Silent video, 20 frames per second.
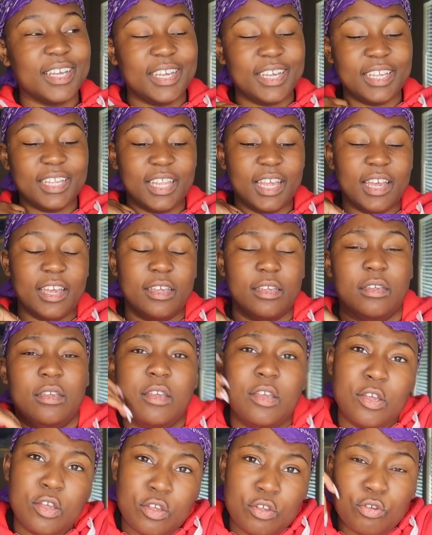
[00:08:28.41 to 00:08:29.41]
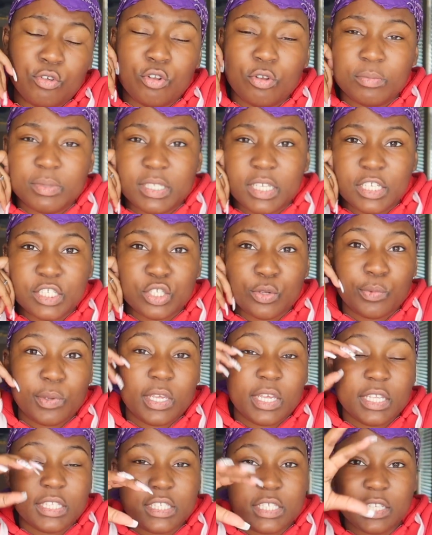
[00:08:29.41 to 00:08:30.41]
and he like, you know what I'm saying? So we
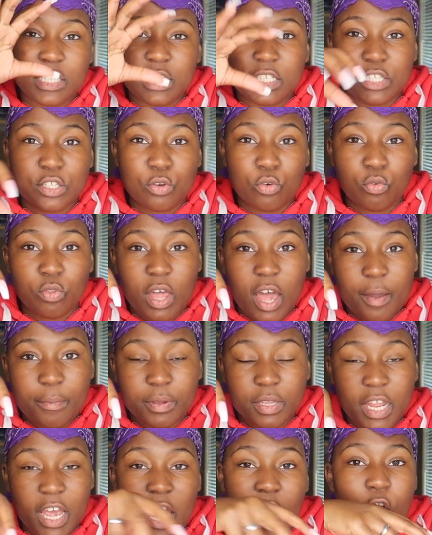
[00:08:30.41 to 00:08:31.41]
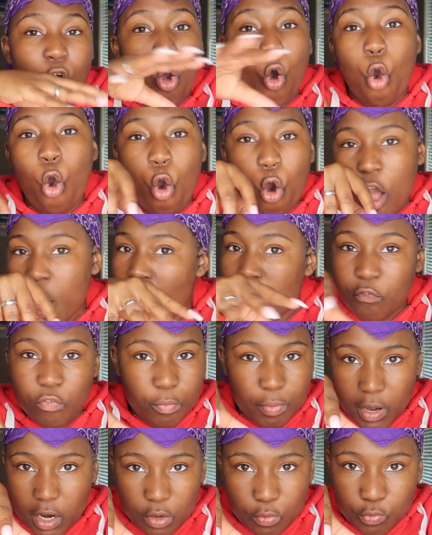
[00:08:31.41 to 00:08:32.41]
get to this little lobby that
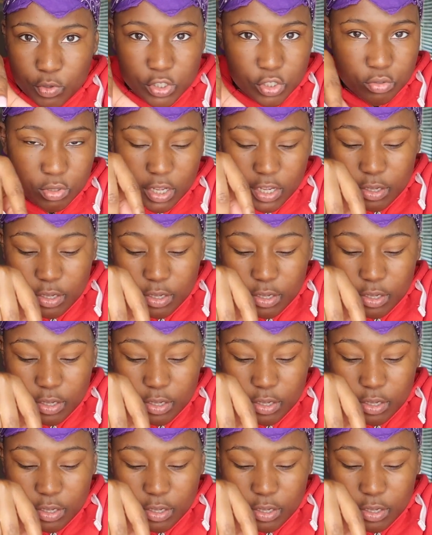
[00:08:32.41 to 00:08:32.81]
everybody went to.